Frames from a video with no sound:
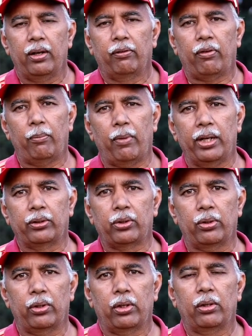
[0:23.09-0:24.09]
from
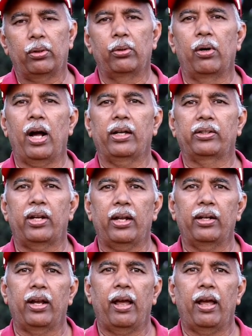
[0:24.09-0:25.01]
Mysore who has done